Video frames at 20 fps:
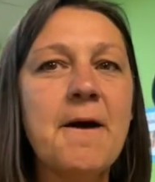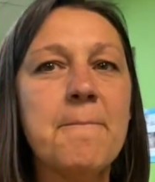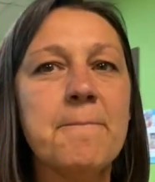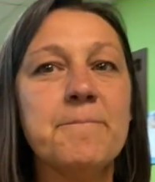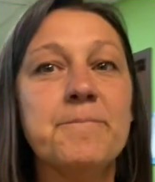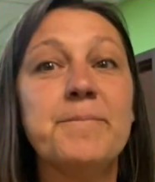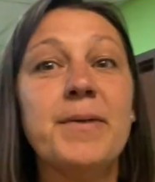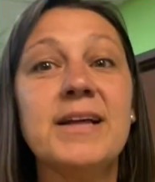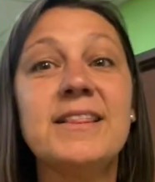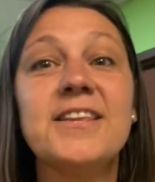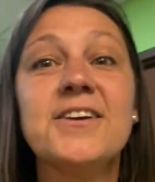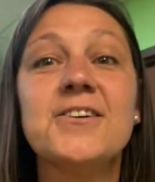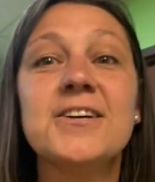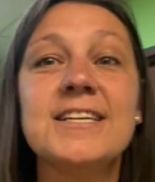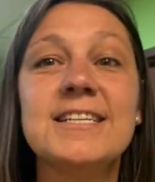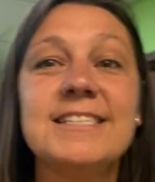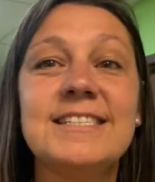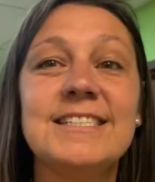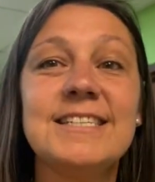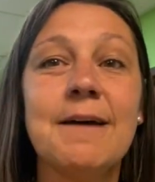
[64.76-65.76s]
But there
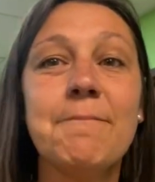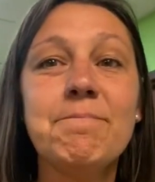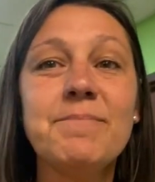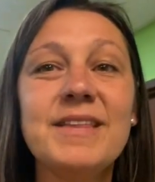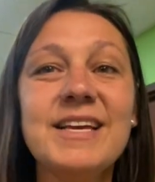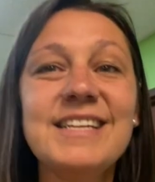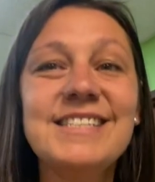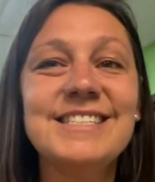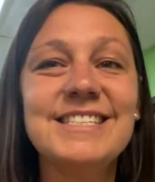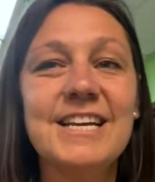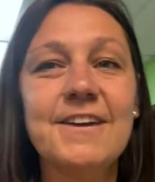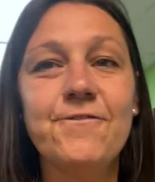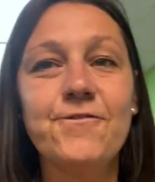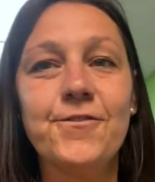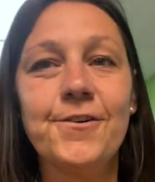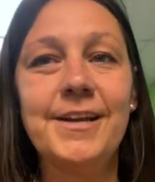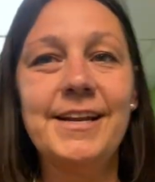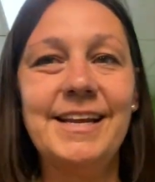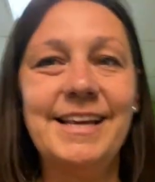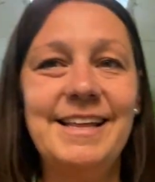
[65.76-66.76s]
is something
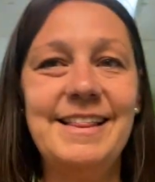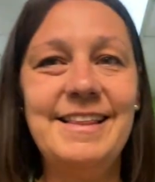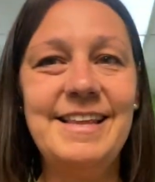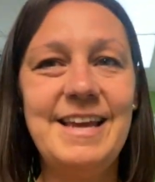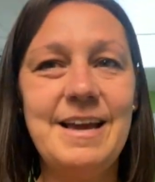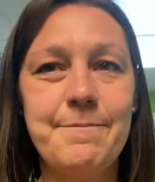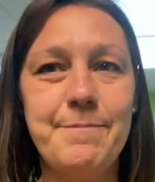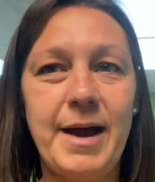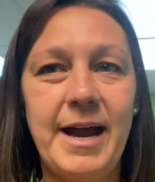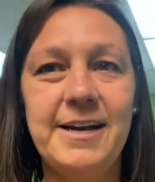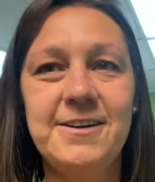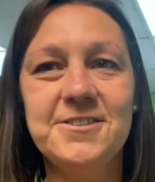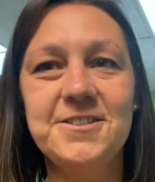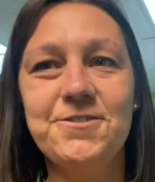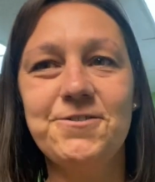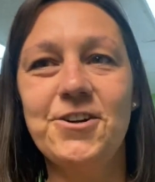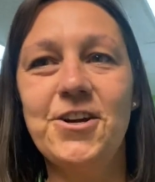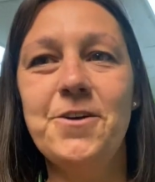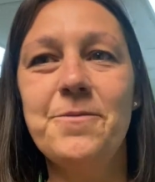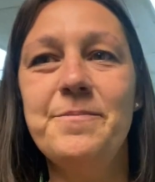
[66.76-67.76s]
different in the
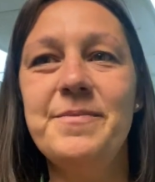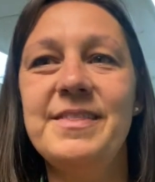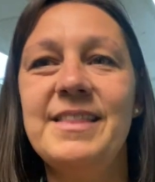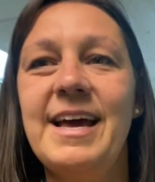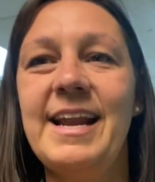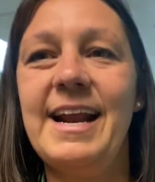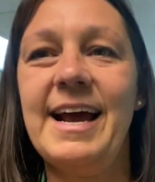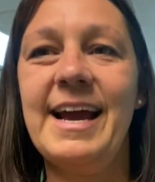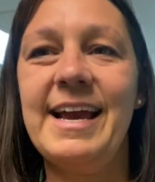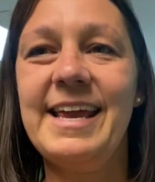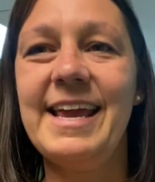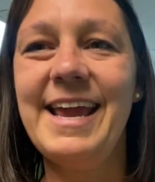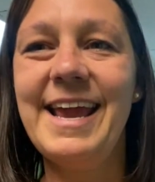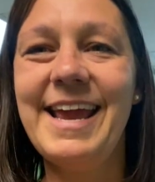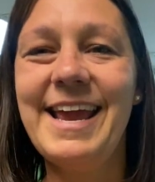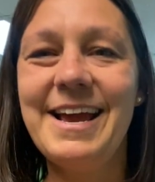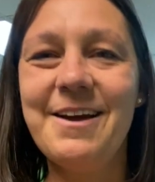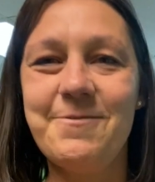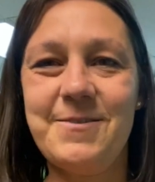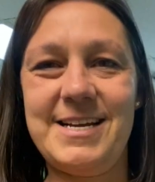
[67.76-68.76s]
Abiders room that I
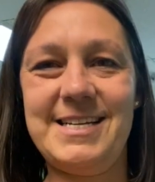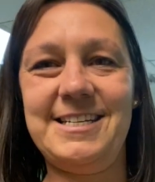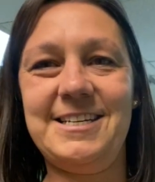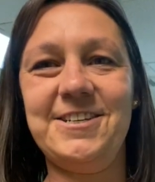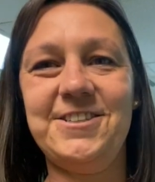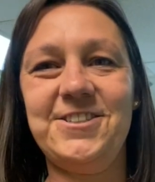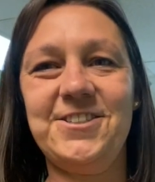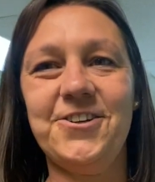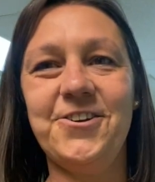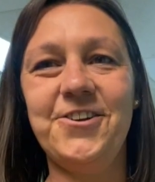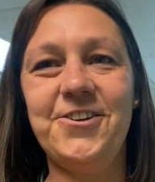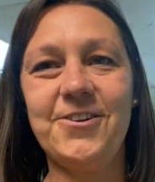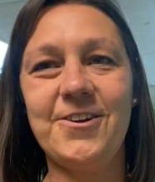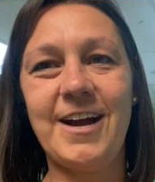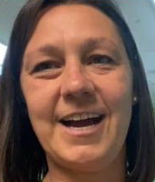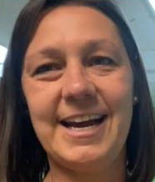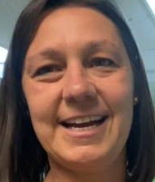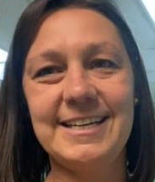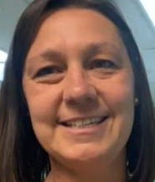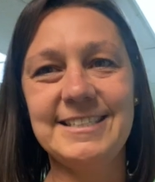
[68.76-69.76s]
can't wait to show you
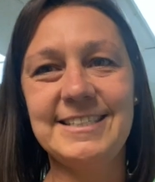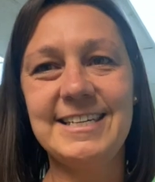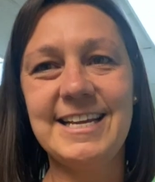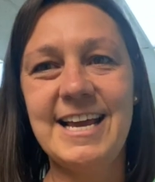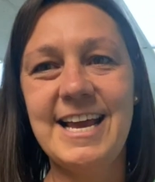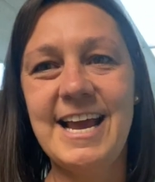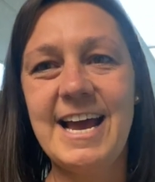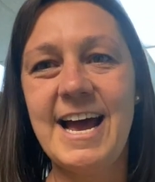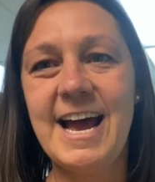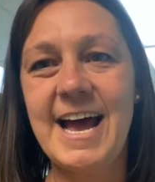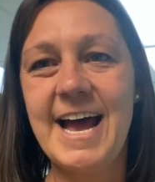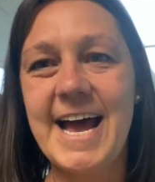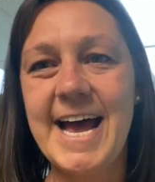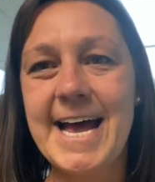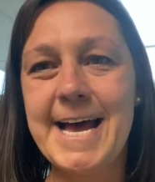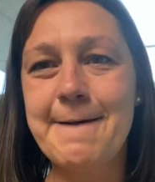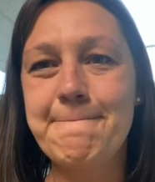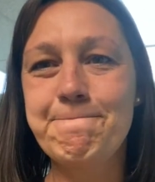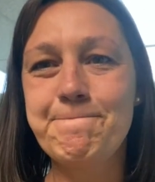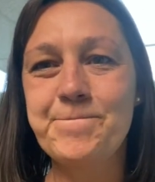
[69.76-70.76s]
guys.
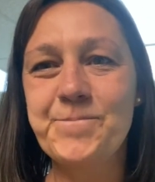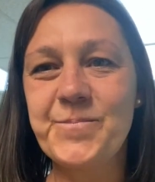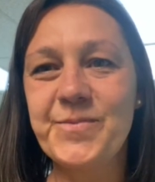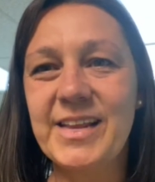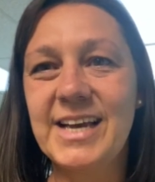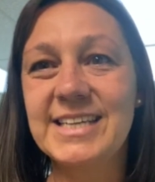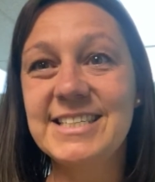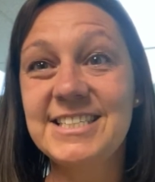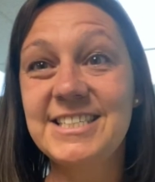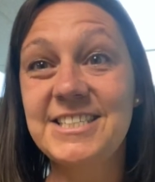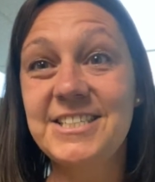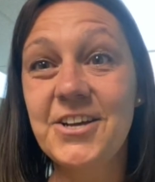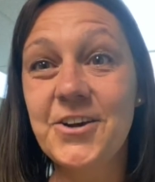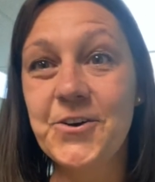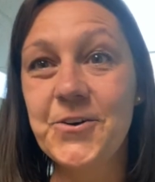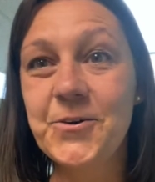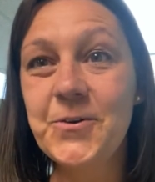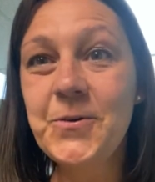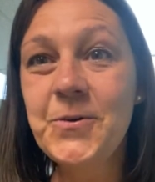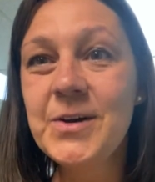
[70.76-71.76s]

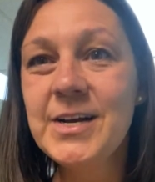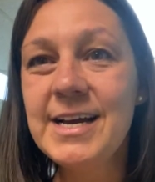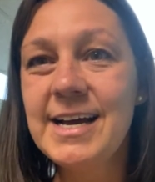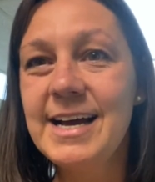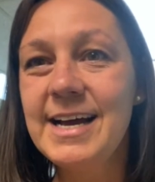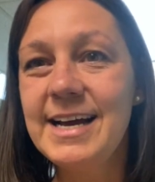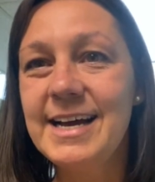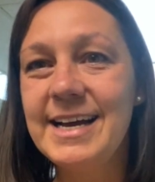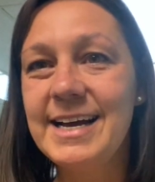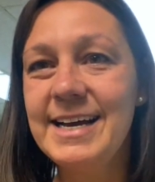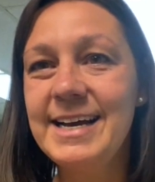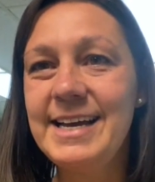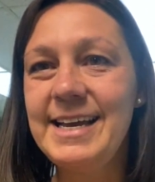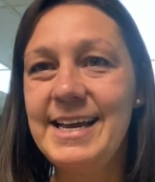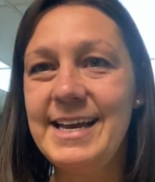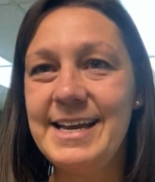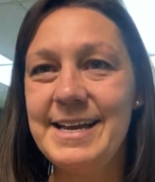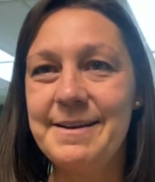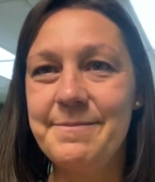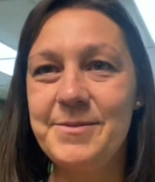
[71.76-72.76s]
So I
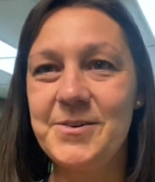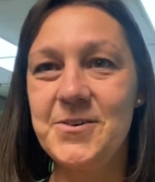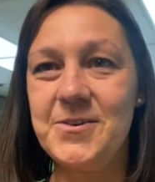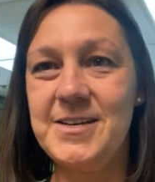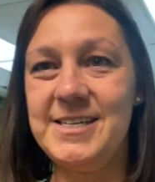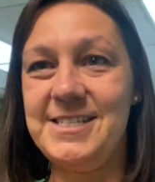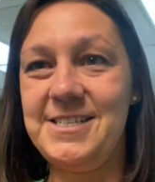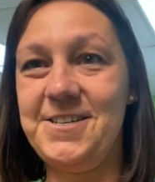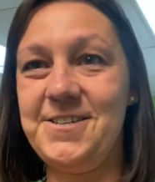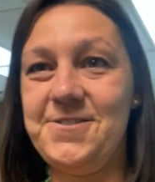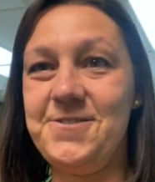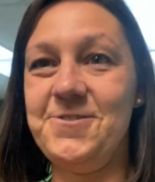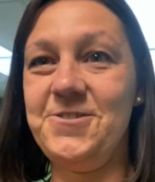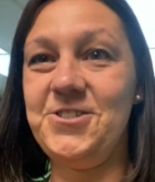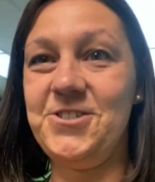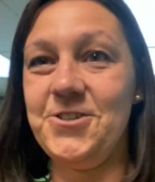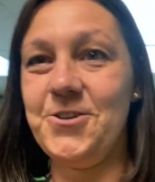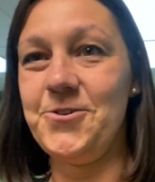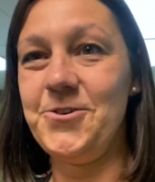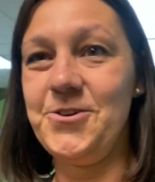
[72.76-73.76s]
am going to
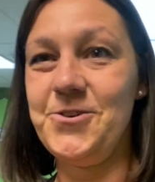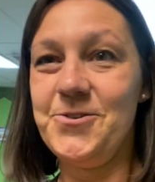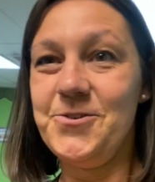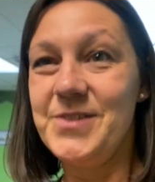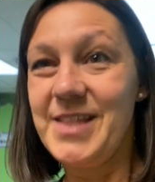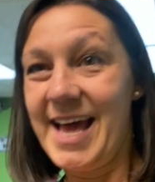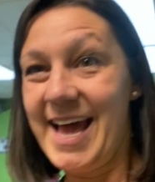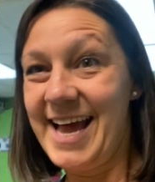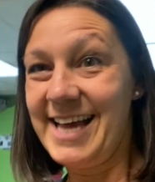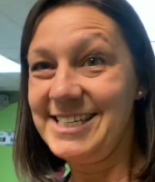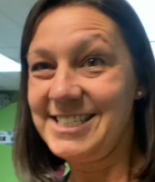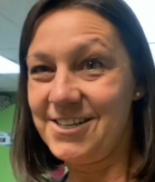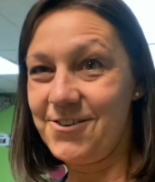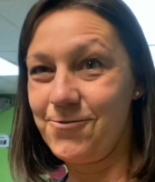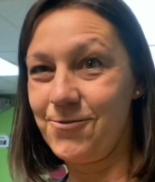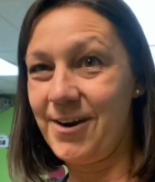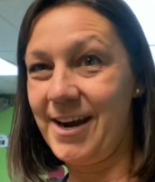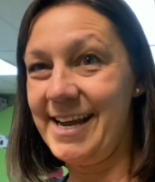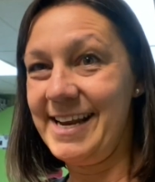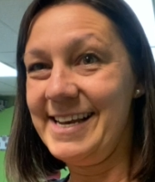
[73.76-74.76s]
show you that
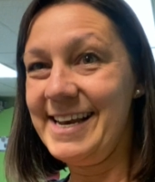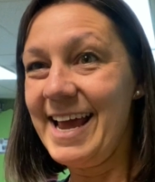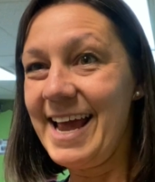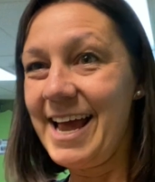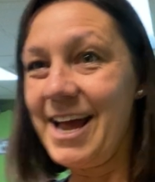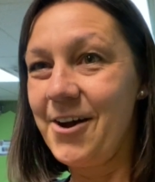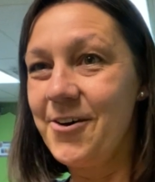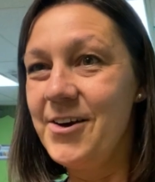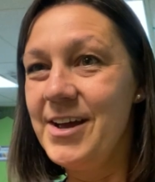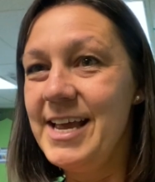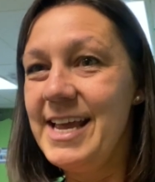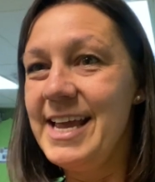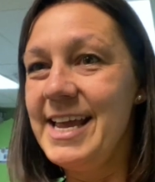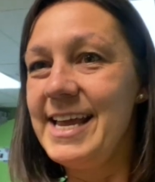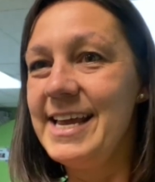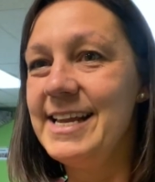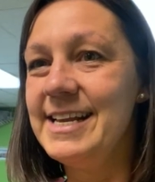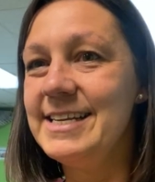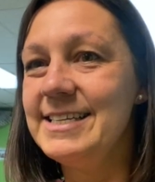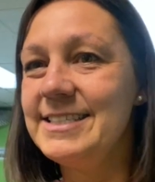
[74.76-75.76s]
right now.
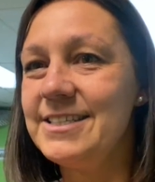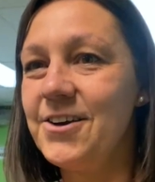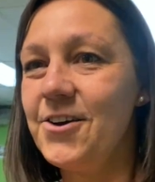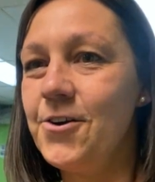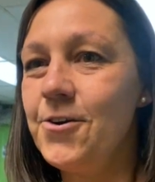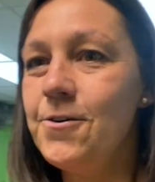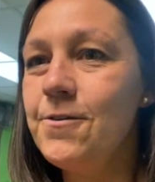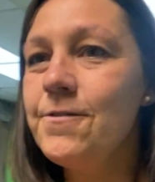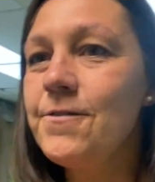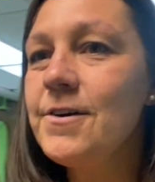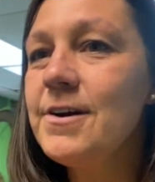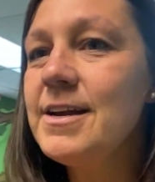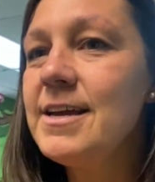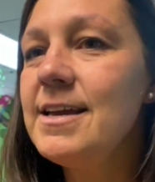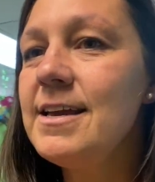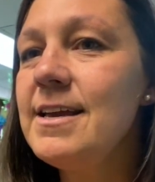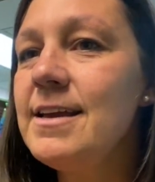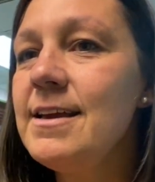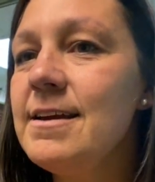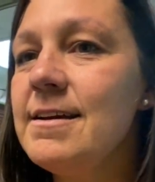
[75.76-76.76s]
It is over
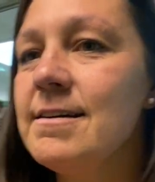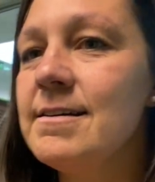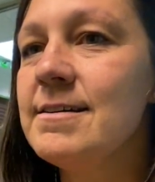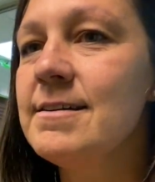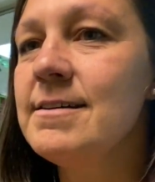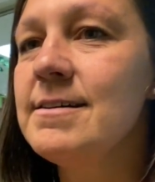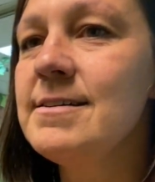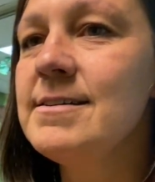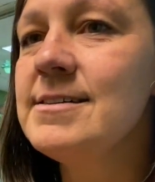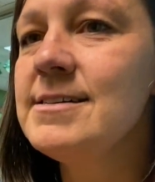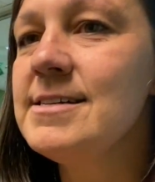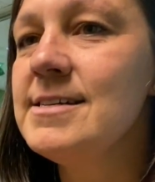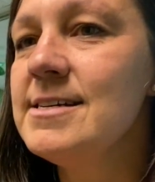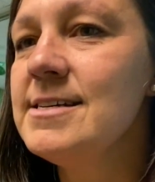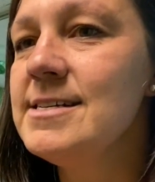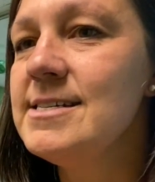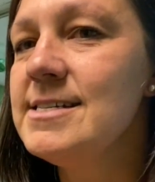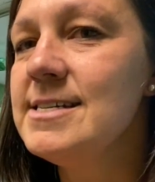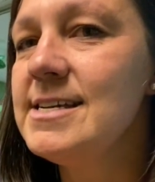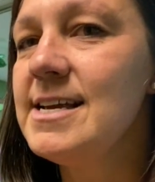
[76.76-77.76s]
here
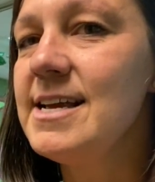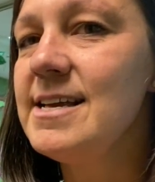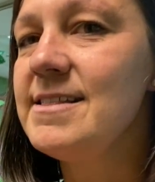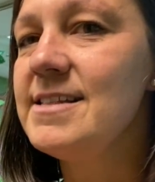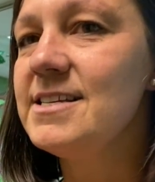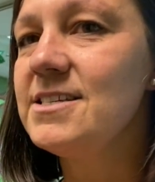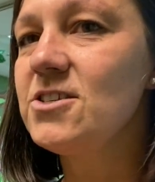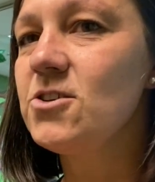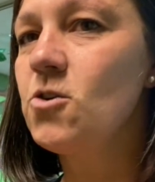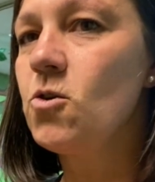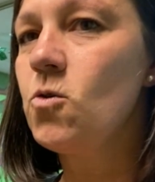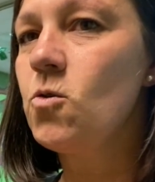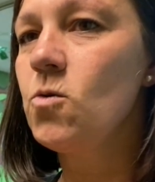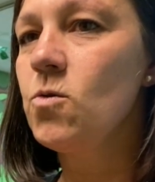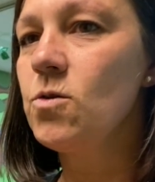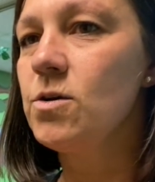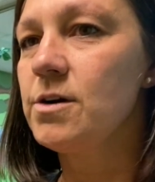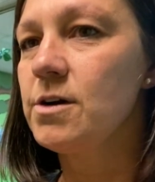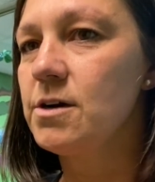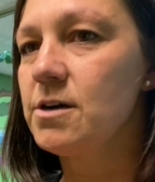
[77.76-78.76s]
in this
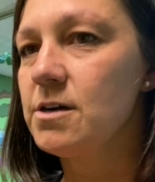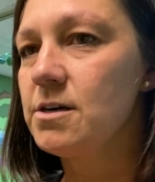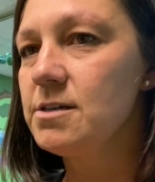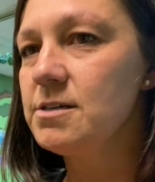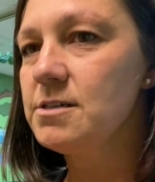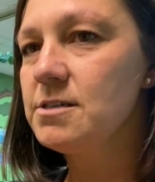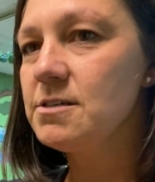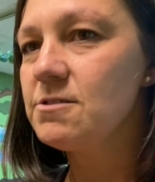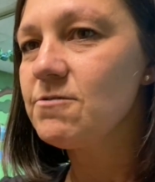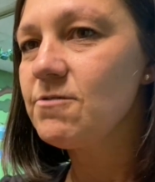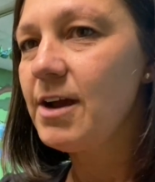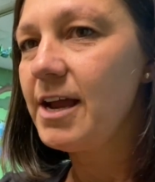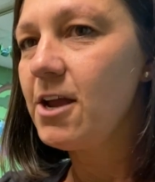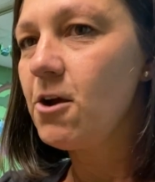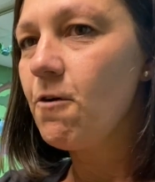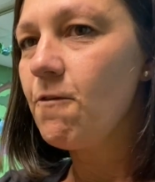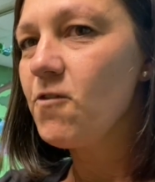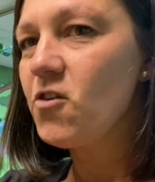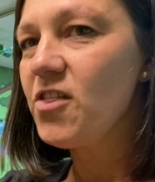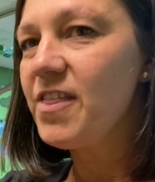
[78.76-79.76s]
corner, right
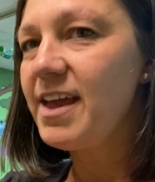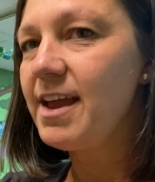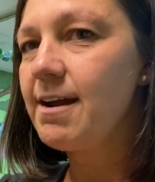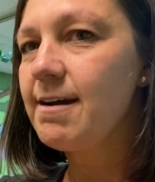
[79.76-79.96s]
over there.